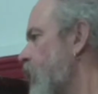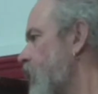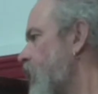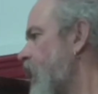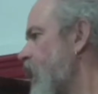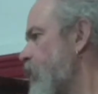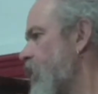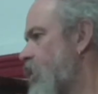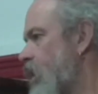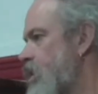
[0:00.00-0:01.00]
with
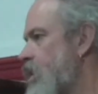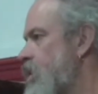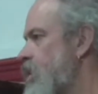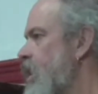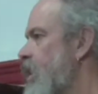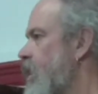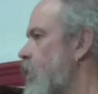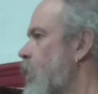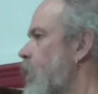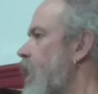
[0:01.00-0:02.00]
climate justice.
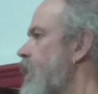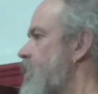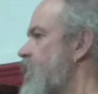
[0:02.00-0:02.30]
You can't